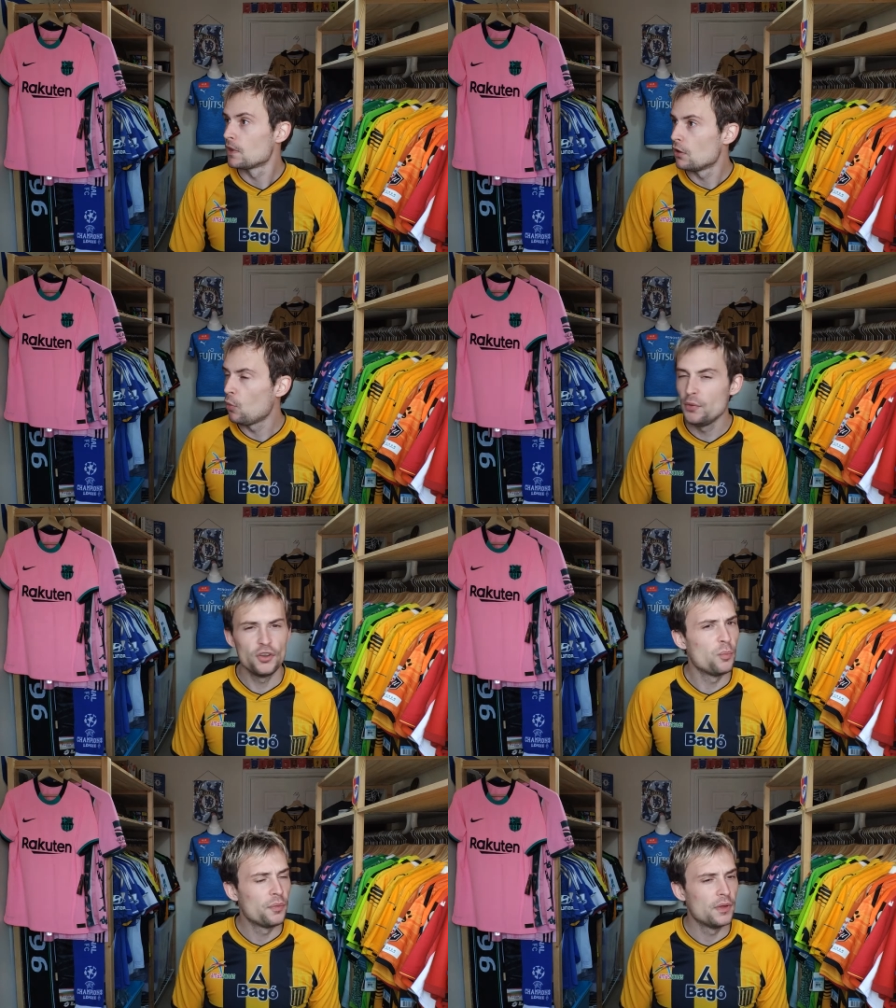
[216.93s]
opened
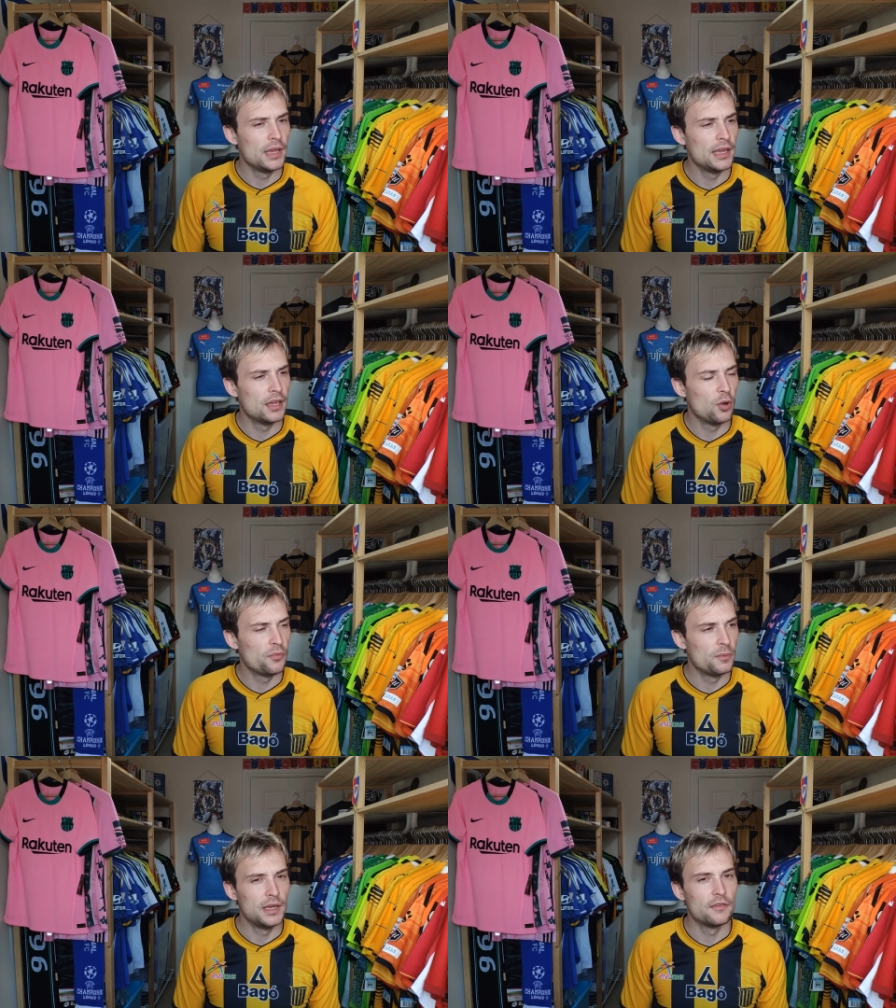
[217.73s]
up it up
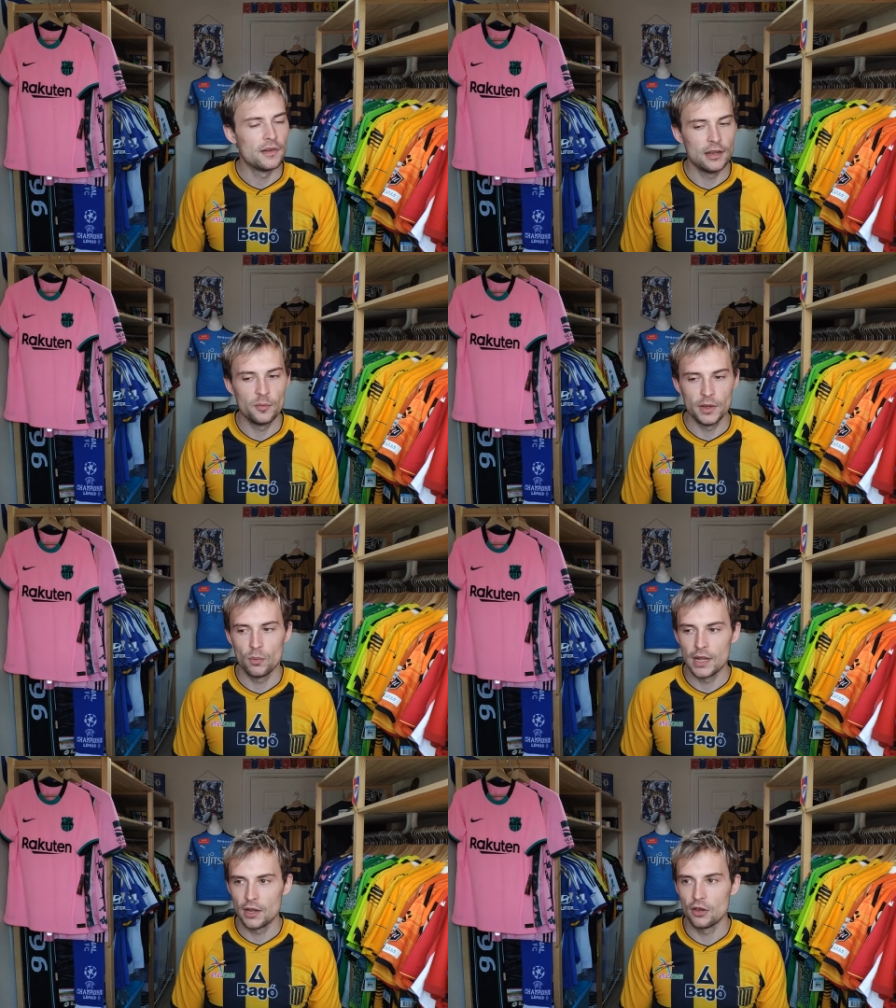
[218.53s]
for me for a little bit
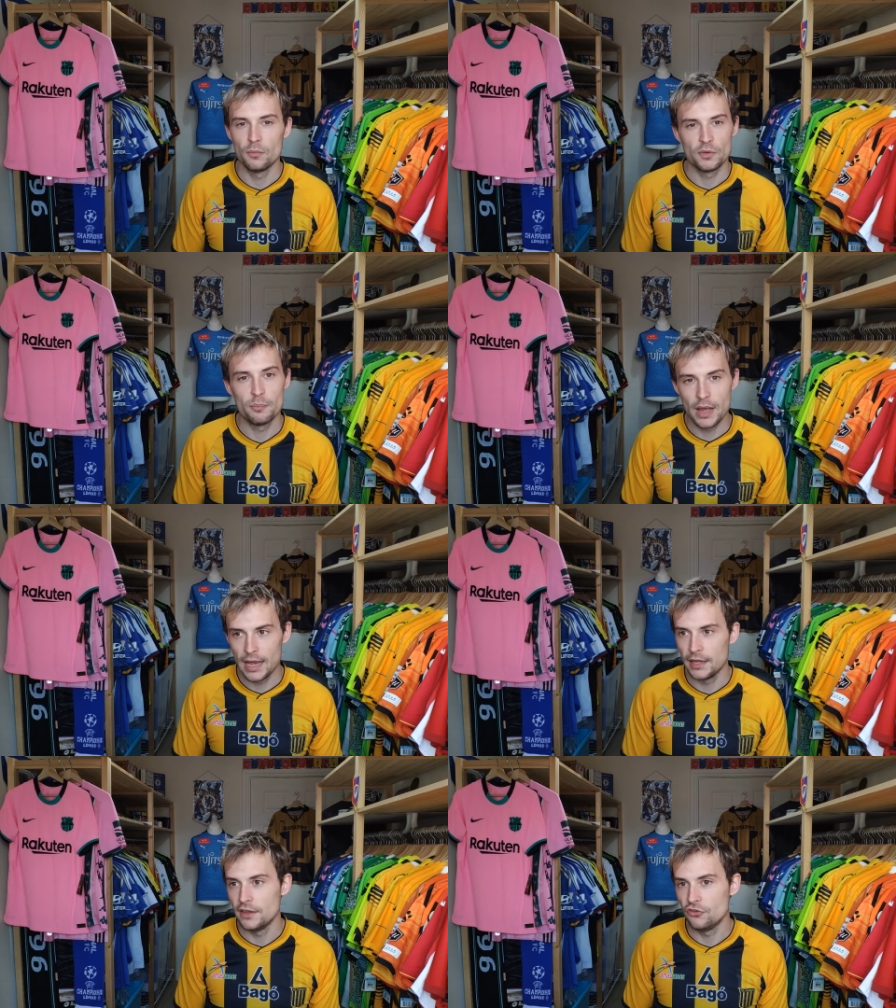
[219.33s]
when I come to
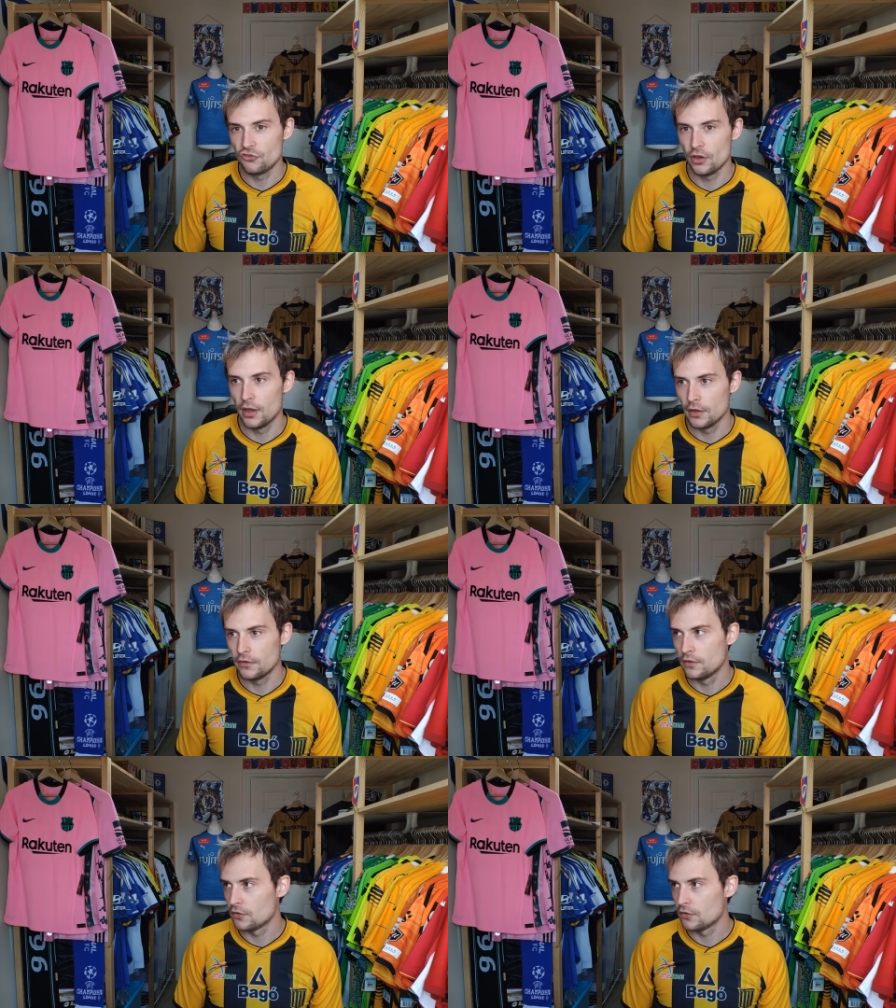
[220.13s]
buy these shirts.